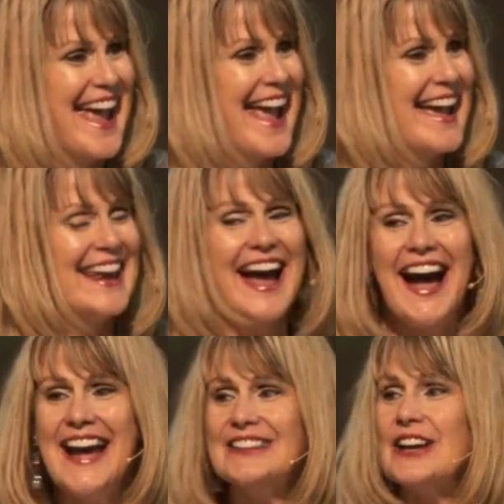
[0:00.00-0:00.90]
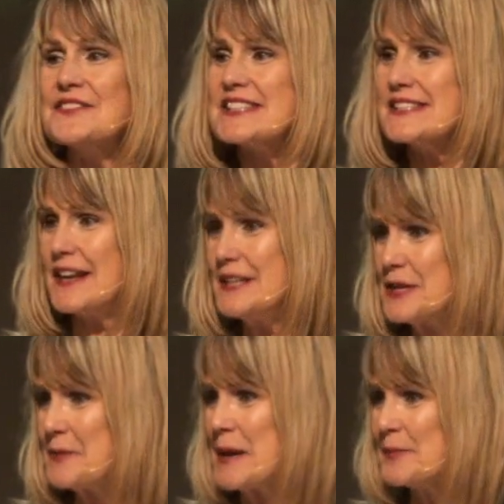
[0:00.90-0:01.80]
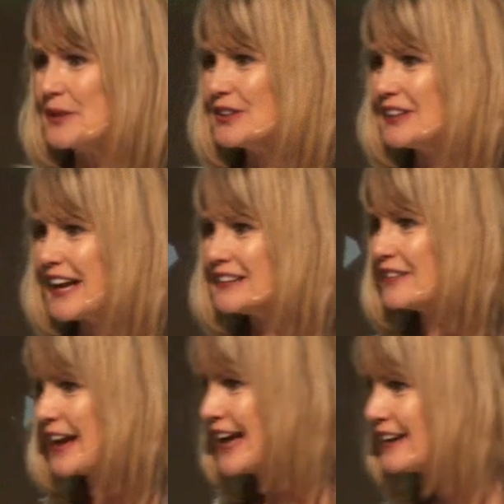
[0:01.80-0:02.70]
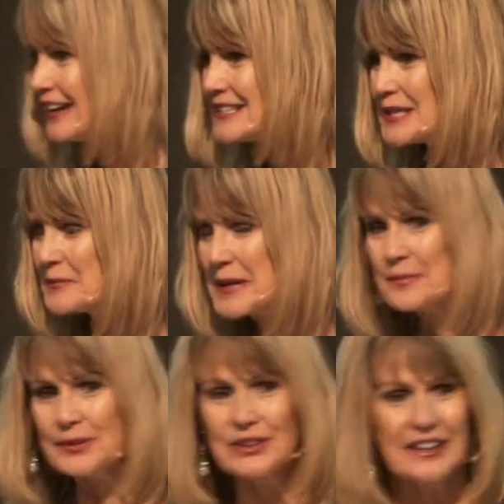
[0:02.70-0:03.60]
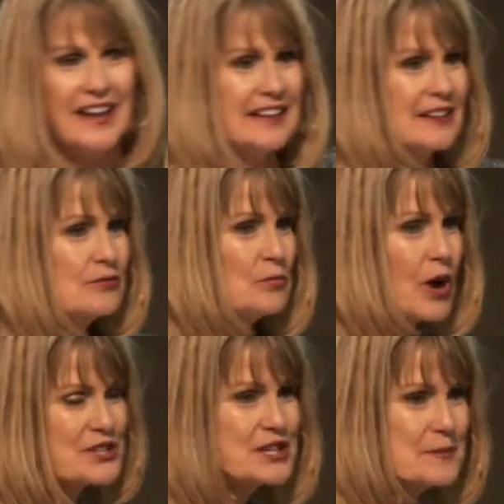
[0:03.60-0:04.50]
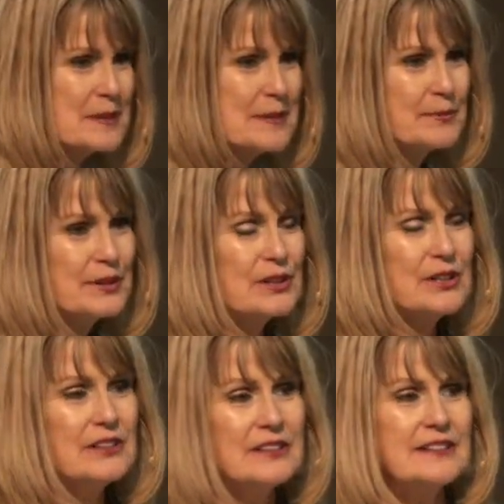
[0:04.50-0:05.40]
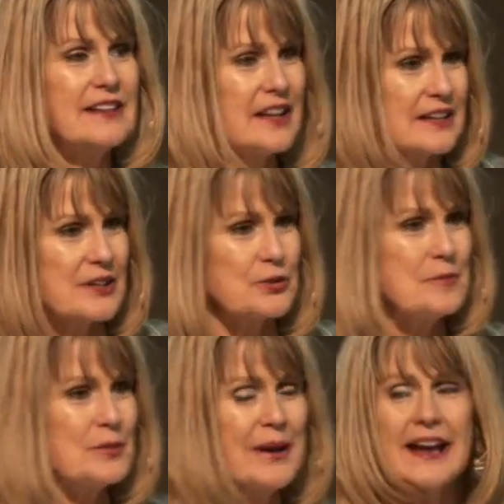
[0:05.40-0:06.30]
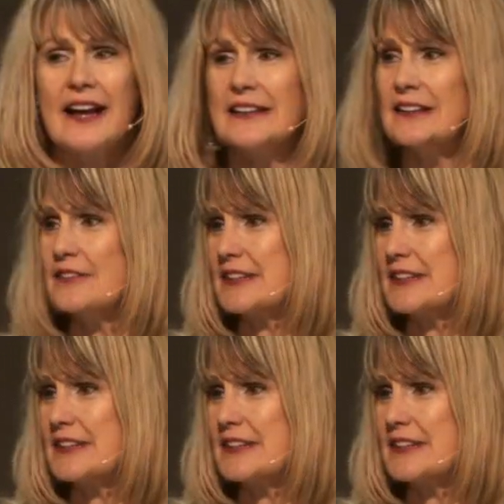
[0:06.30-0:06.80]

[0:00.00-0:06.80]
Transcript: And I love studying people. I love analyzing people. I love watching people, not in a creepy way. I love